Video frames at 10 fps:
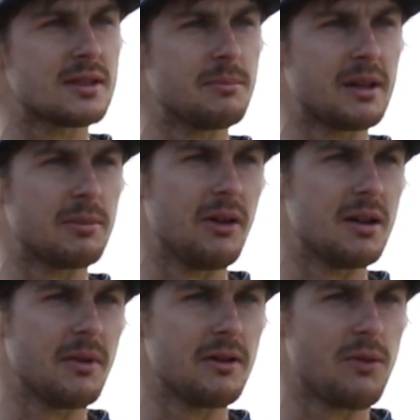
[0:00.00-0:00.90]
the big bone
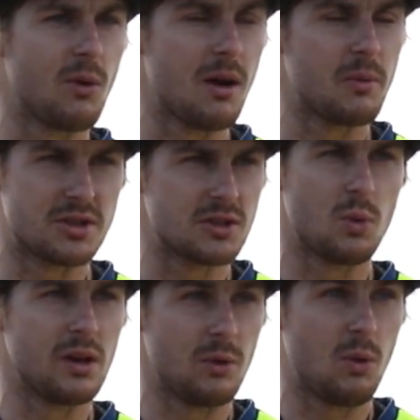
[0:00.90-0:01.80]
in my forearm, which is all
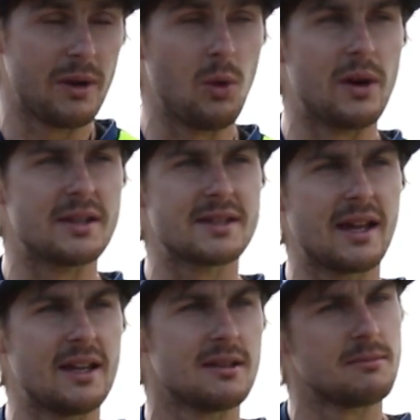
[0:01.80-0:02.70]
will always
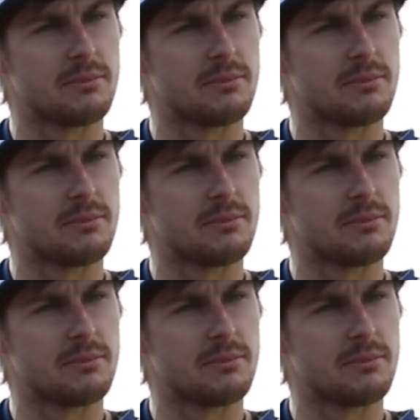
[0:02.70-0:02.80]
stay in.